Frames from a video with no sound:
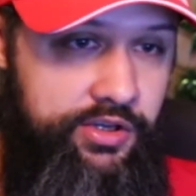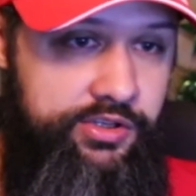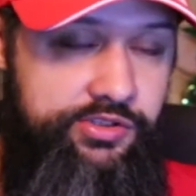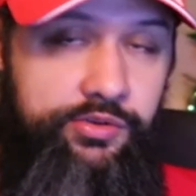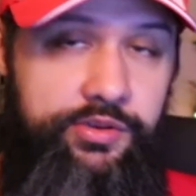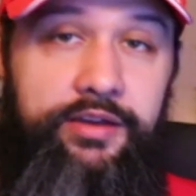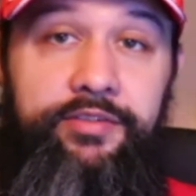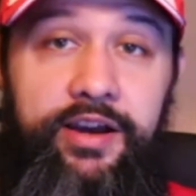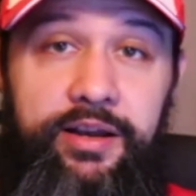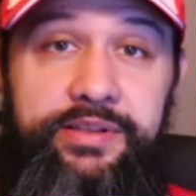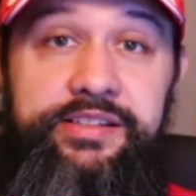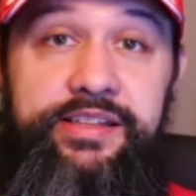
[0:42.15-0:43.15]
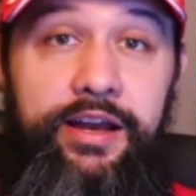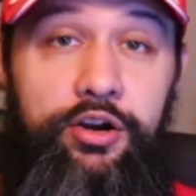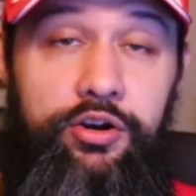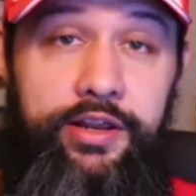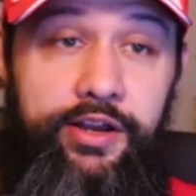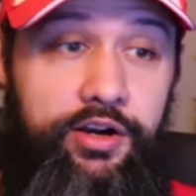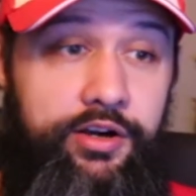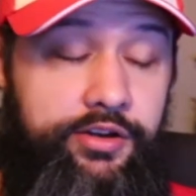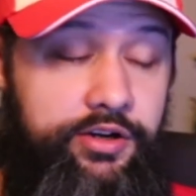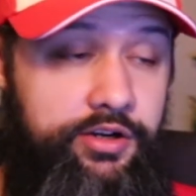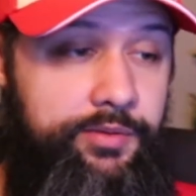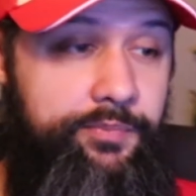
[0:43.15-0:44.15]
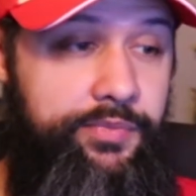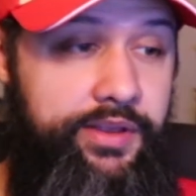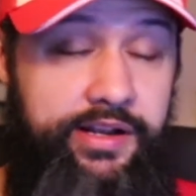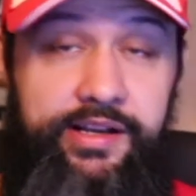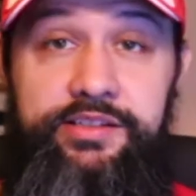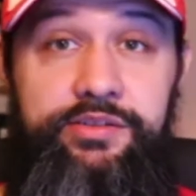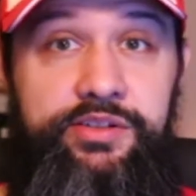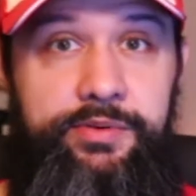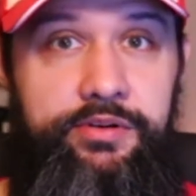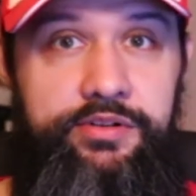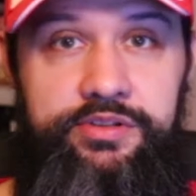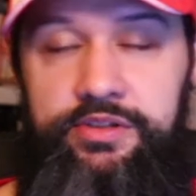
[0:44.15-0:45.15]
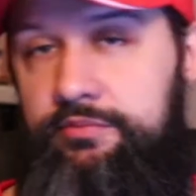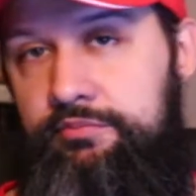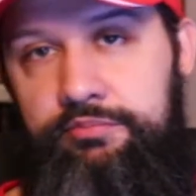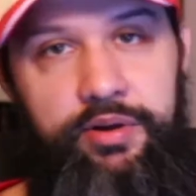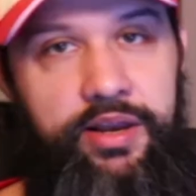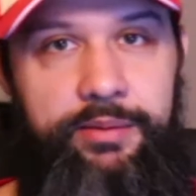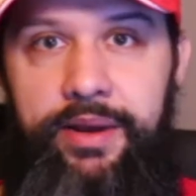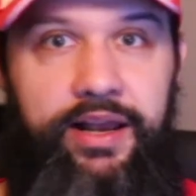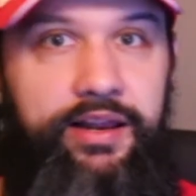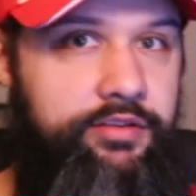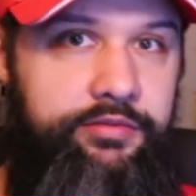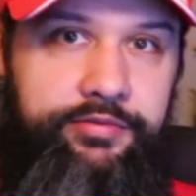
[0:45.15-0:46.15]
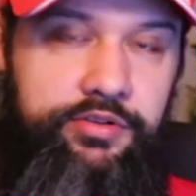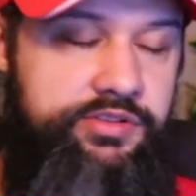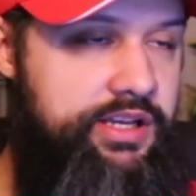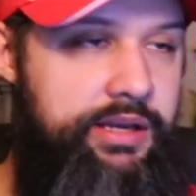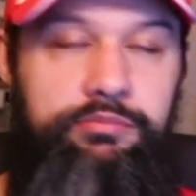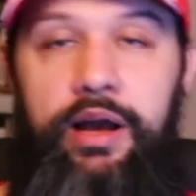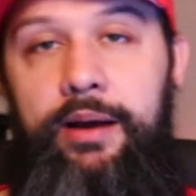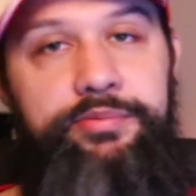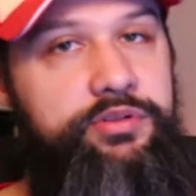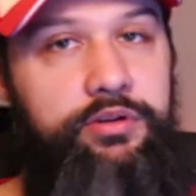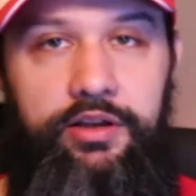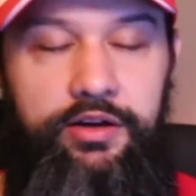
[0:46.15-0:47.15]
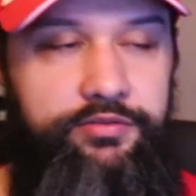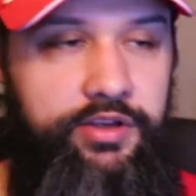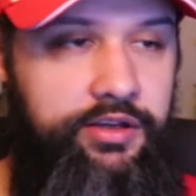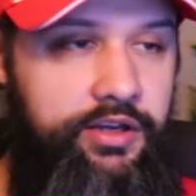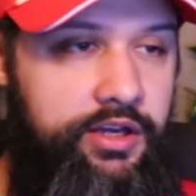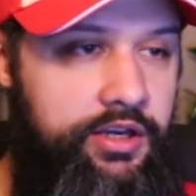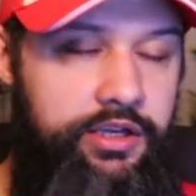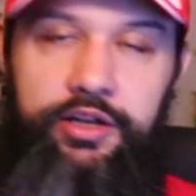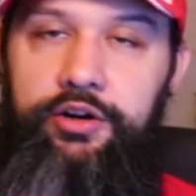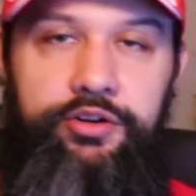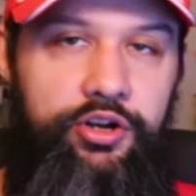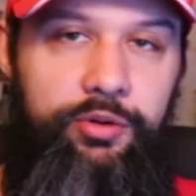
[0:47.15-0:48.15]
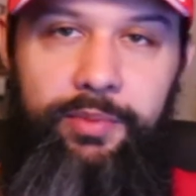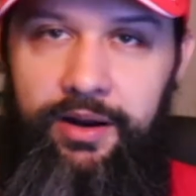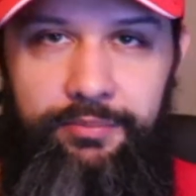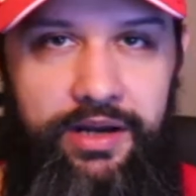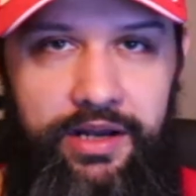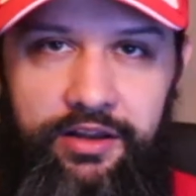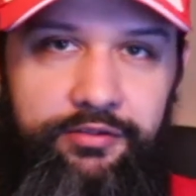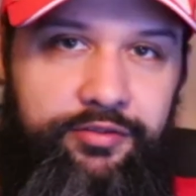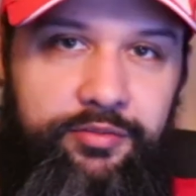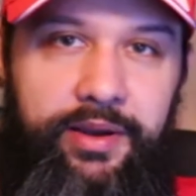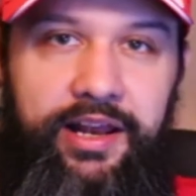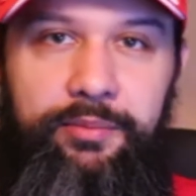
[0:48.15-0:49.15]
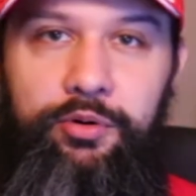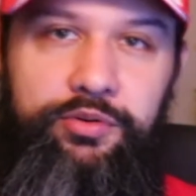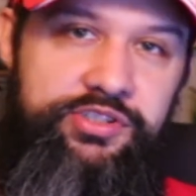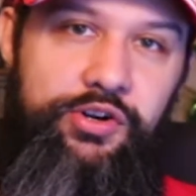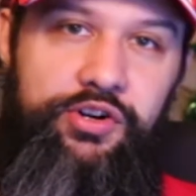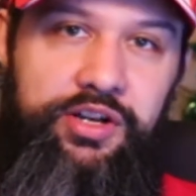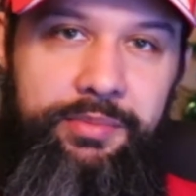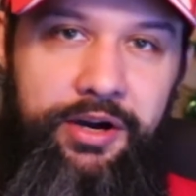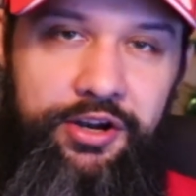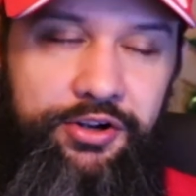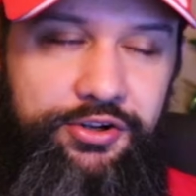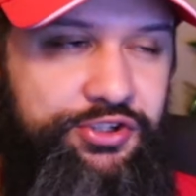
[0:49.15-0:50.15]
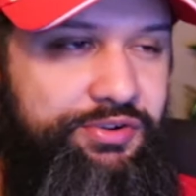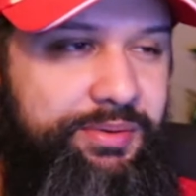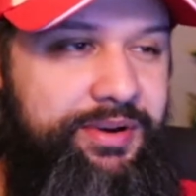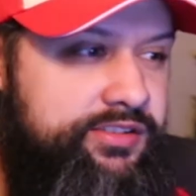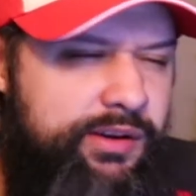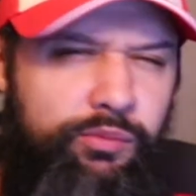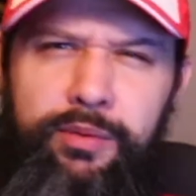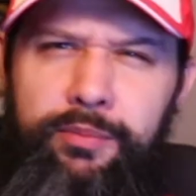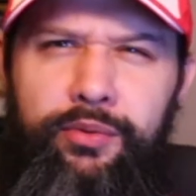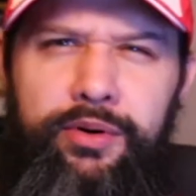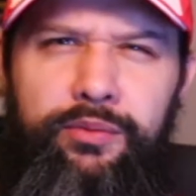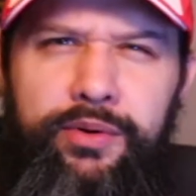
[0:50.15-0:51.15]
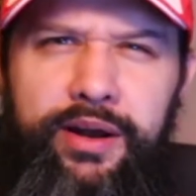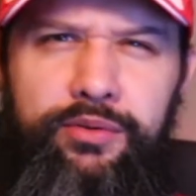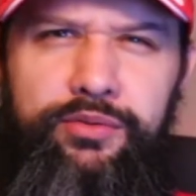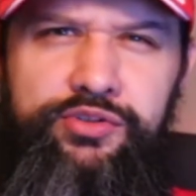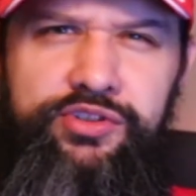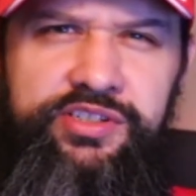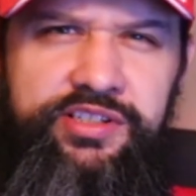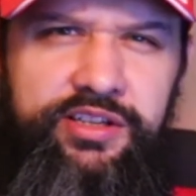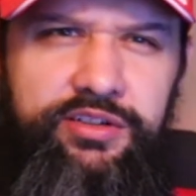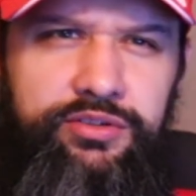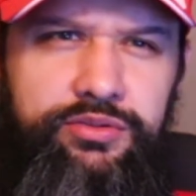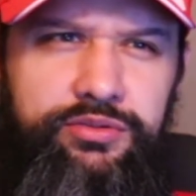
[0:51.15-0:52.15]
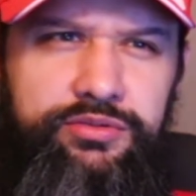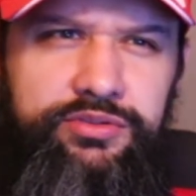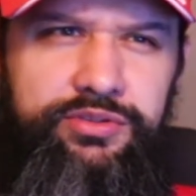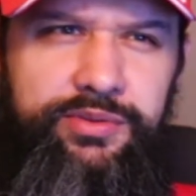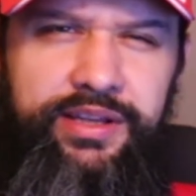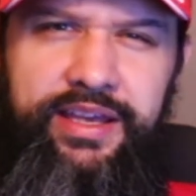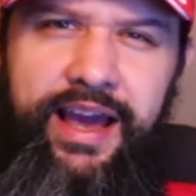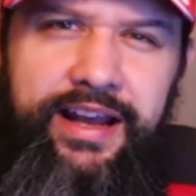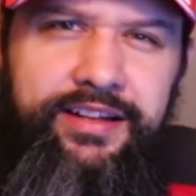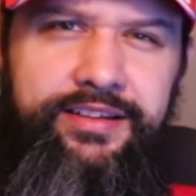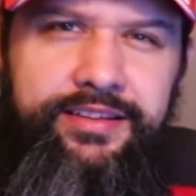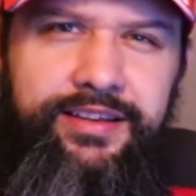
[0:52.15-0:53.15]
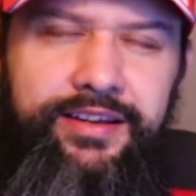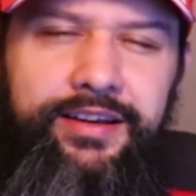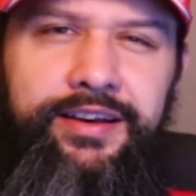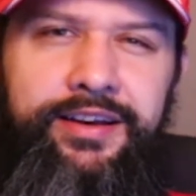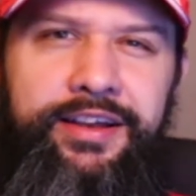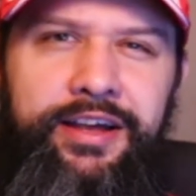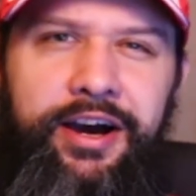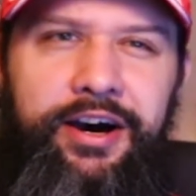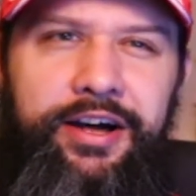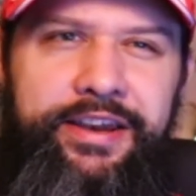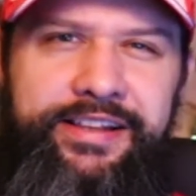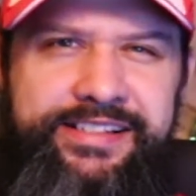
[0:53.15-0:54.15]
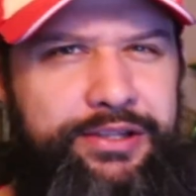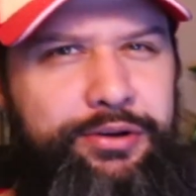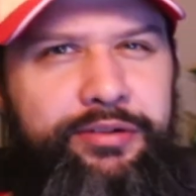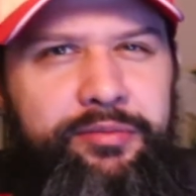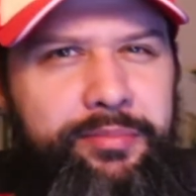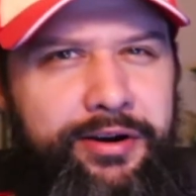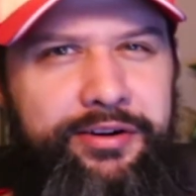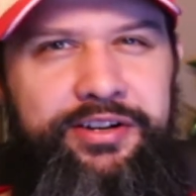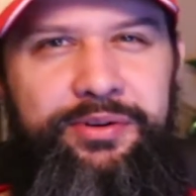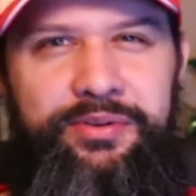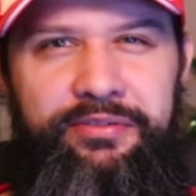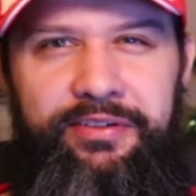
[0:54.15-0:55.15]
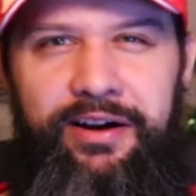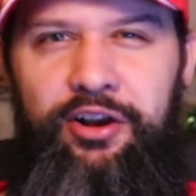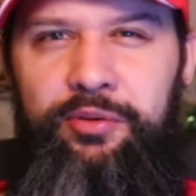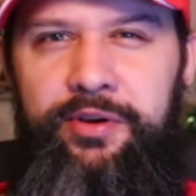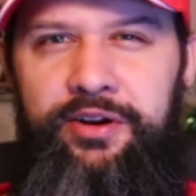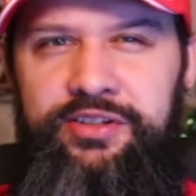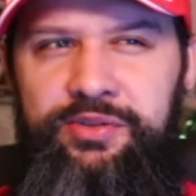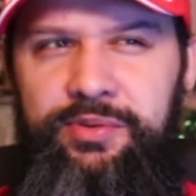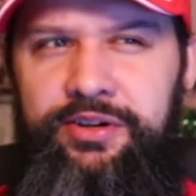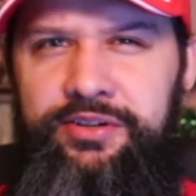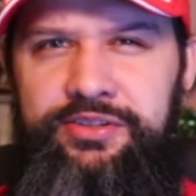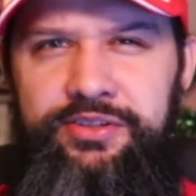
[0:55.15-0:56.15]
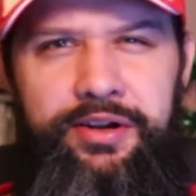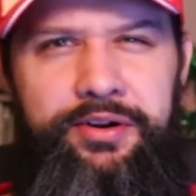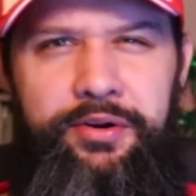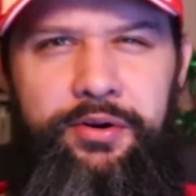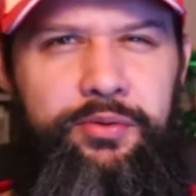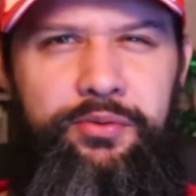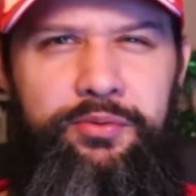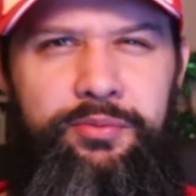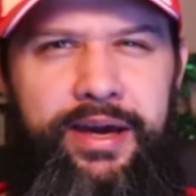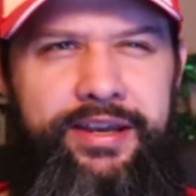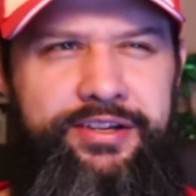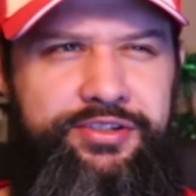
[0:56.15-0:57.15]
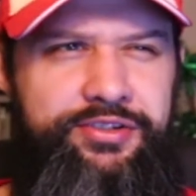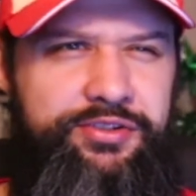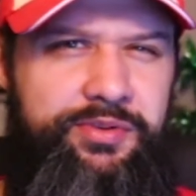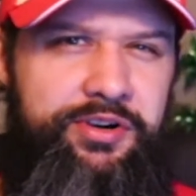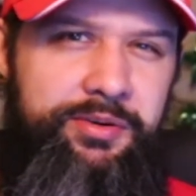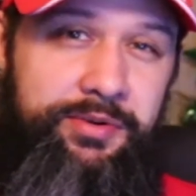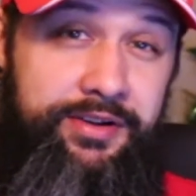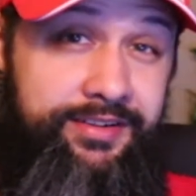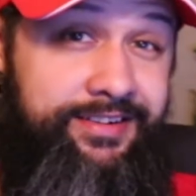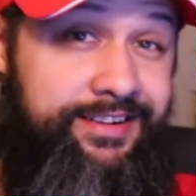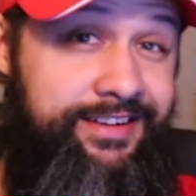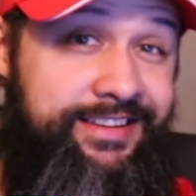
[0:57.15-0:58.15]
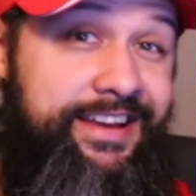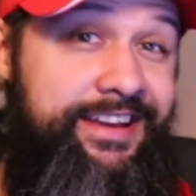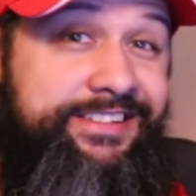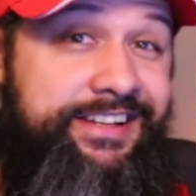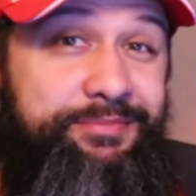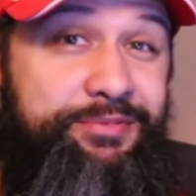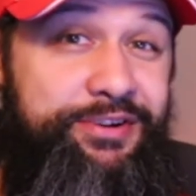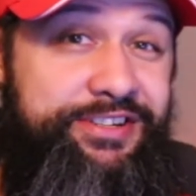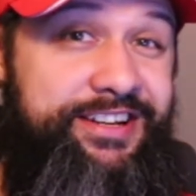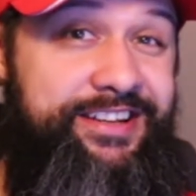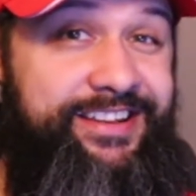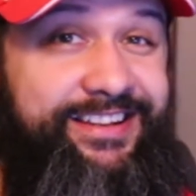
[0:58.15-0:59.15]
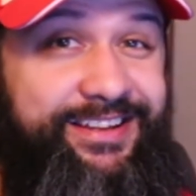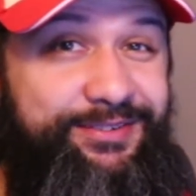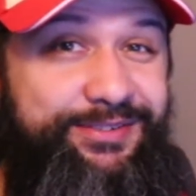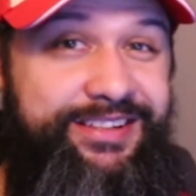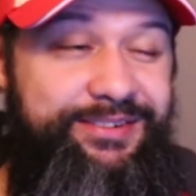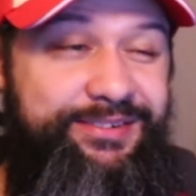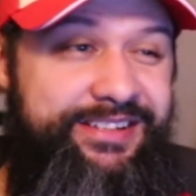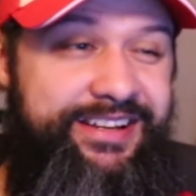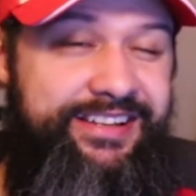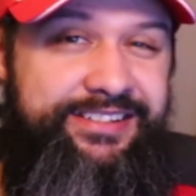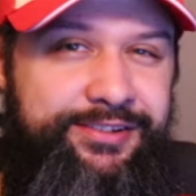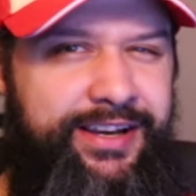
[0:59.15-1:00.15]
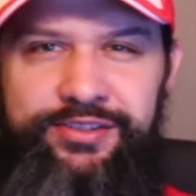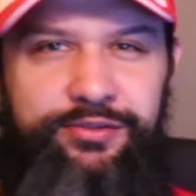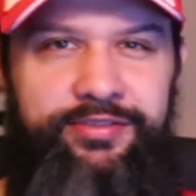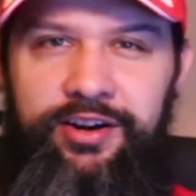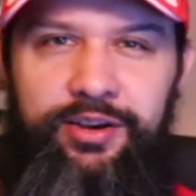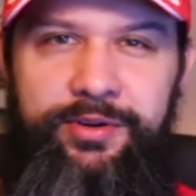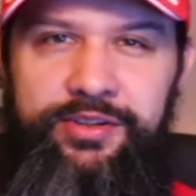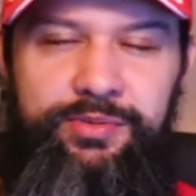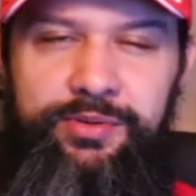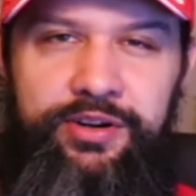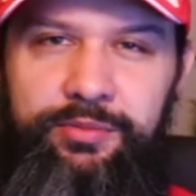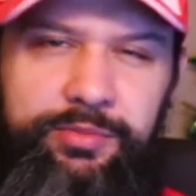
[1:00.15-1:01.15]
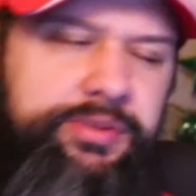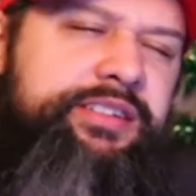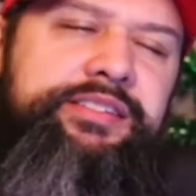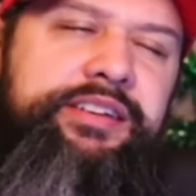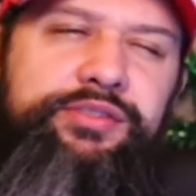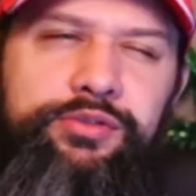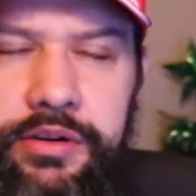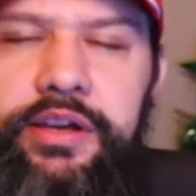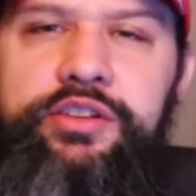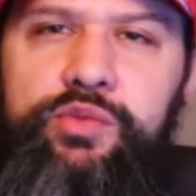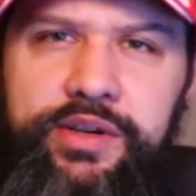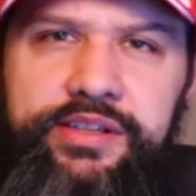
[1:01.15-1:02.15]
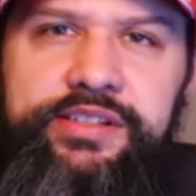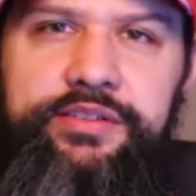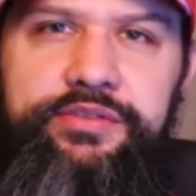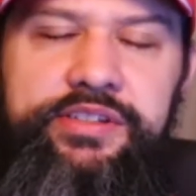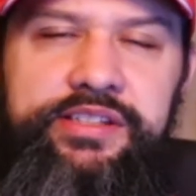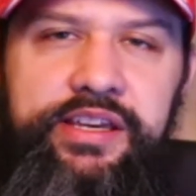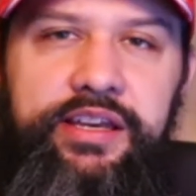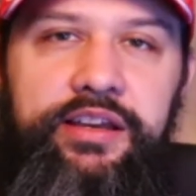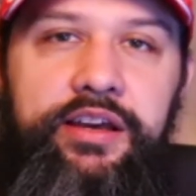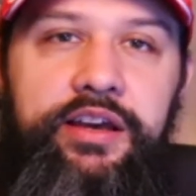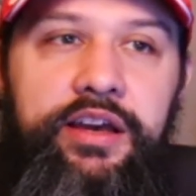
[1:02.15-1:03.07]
So they invited me to that early on, and I got to experience it. Played Melee for the first time, absolutely loved it. You know my love for Melee. I'm always talking about it on stream. At one point when I was still doing the acting thing, Nintendo of America was following me on Twitter. So I don't know who manages Twitter, but thanks, I appreciated that. That was nice. You don't follow me on Twitter anymore, but that's cool. 2017,